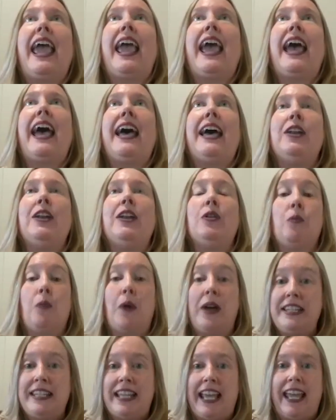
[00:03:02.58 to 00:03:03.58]
And
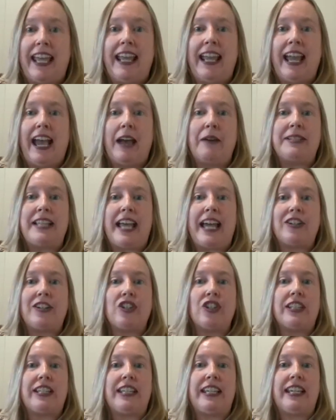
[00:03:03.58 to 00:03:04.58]
one day I was
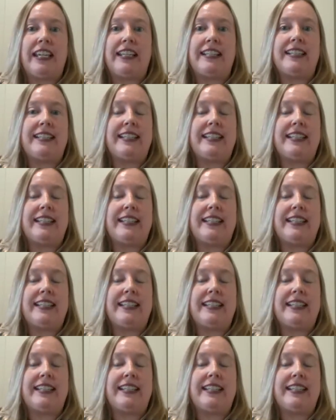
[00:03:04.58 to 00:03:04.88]
actually